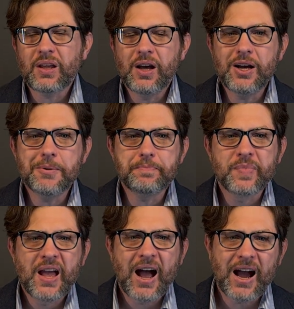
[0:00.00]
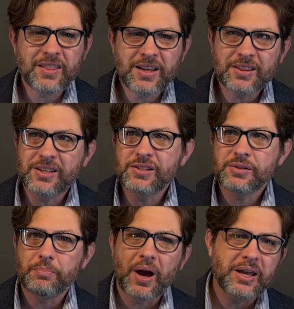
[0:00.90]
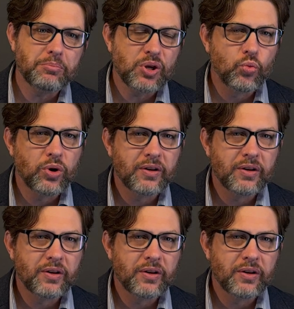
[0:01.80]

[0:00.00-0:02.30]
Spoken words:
I think this might be one